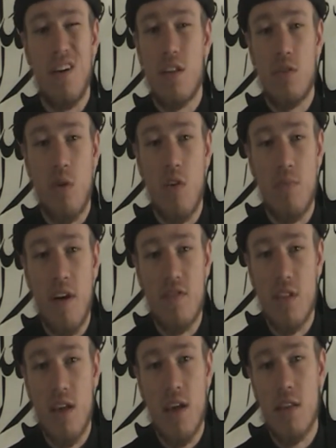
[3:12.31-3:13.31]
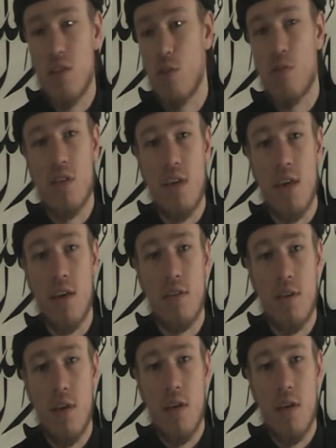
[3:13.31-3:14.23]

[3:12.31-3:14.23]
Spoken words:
12 months now, do 6,